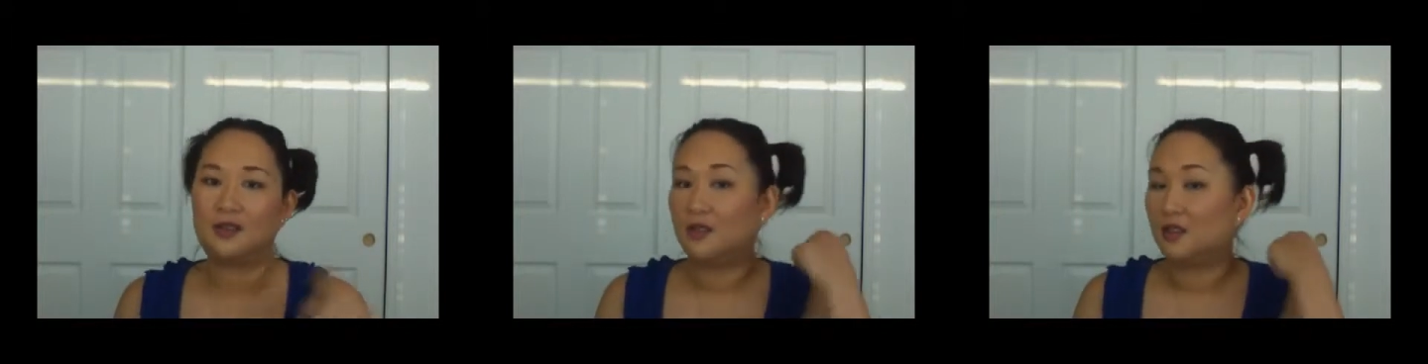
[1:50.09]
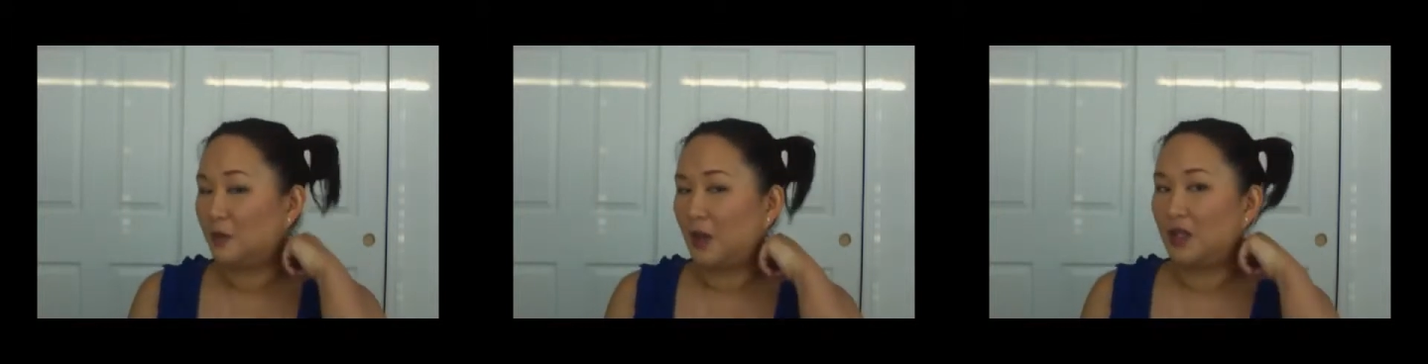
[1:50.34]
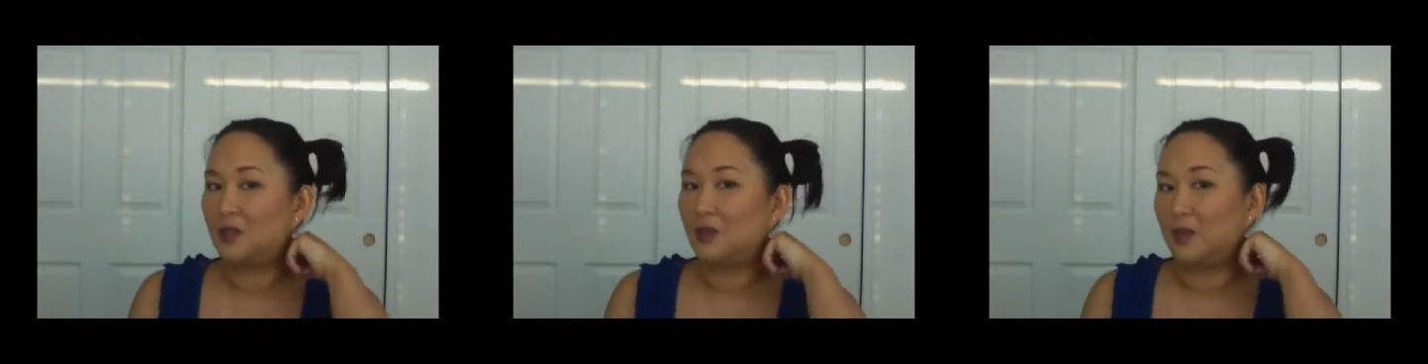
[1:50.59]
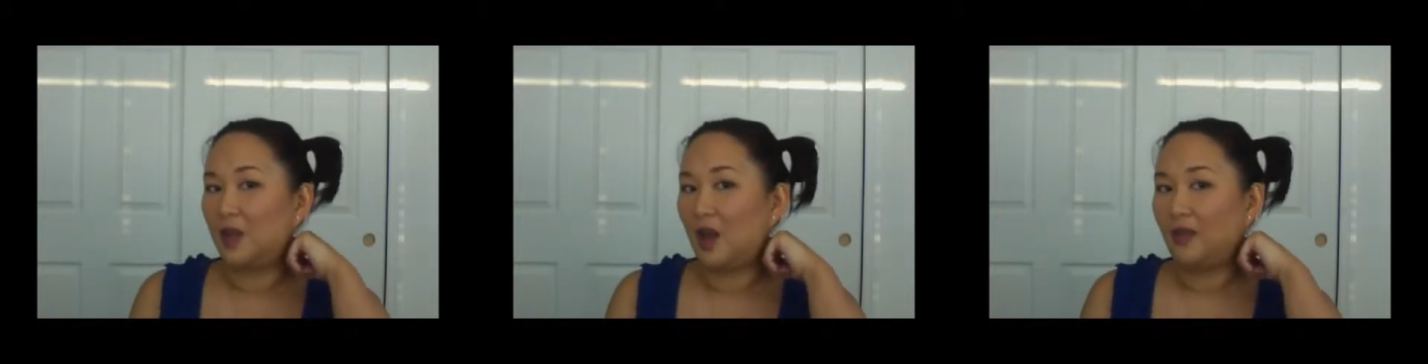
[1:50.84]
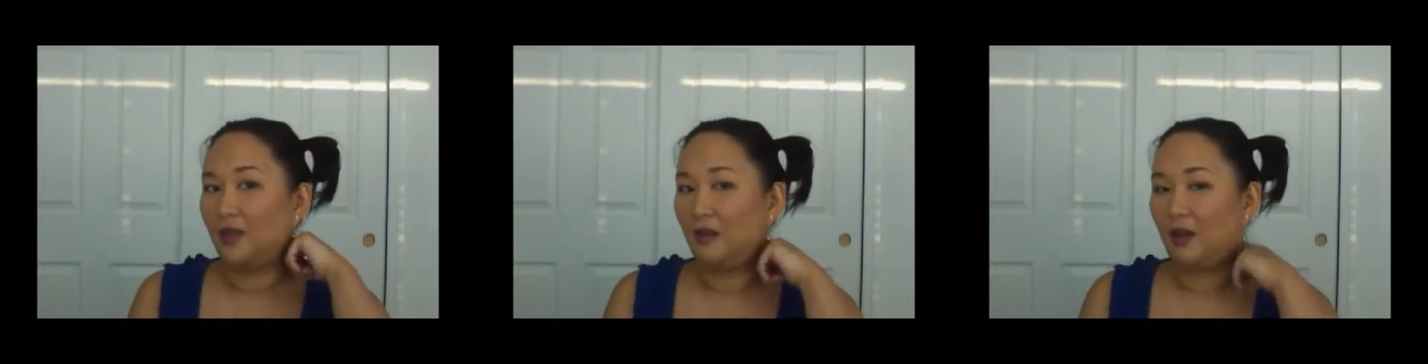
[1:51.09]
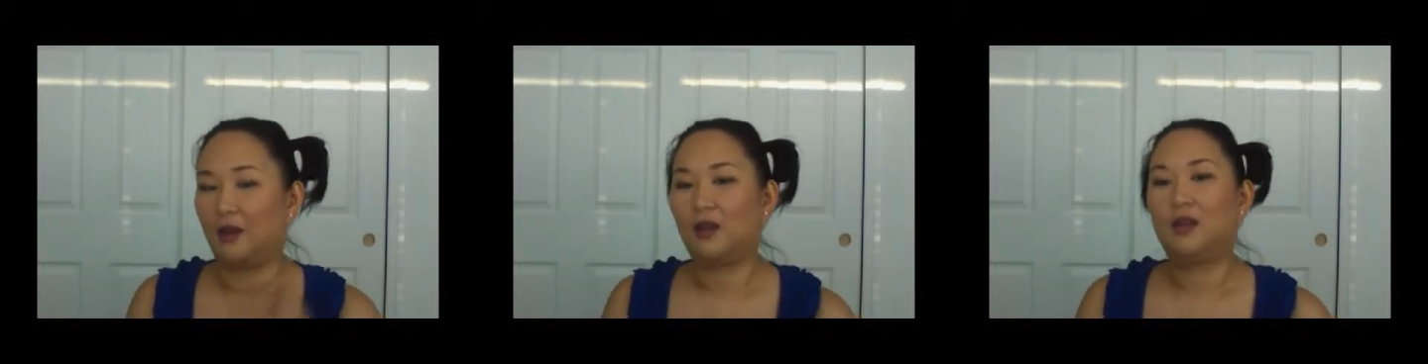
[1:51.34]
and the space behind the
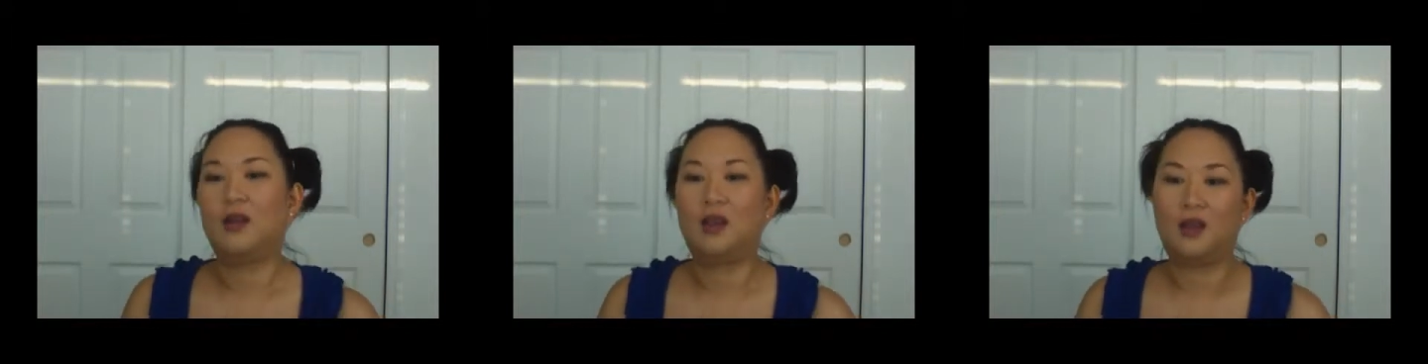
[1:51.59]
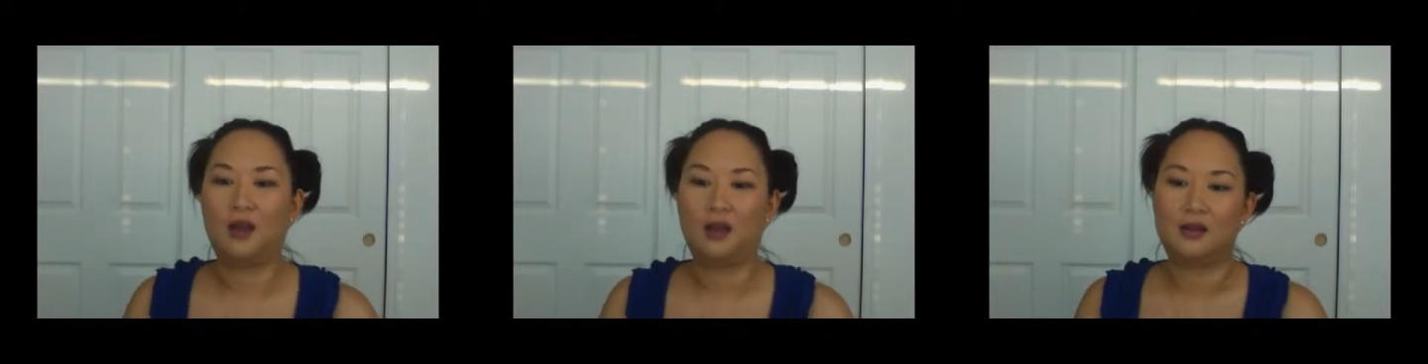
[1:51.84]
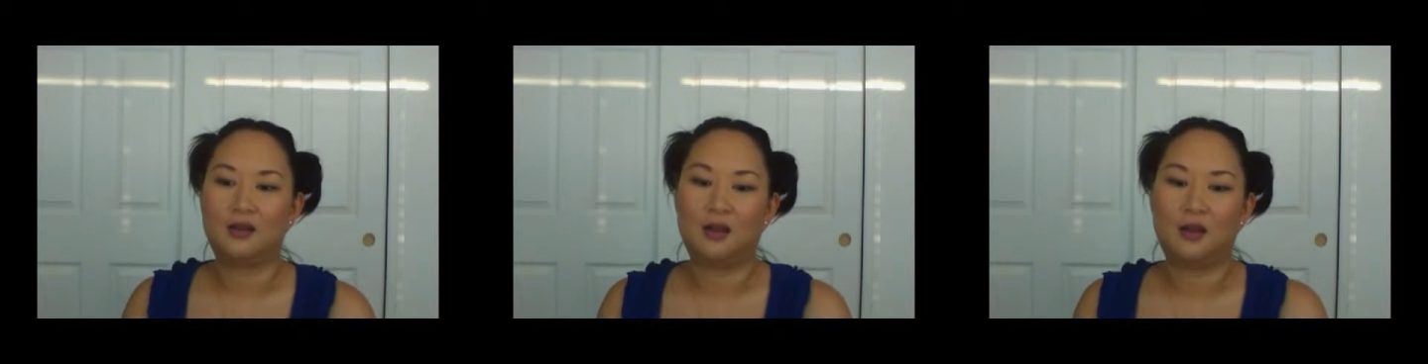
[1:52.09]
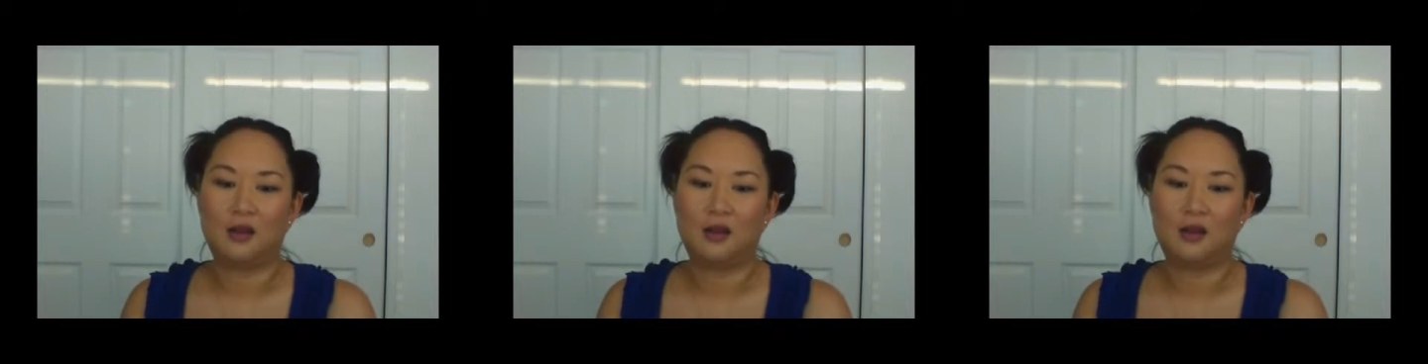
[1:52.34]
neck, and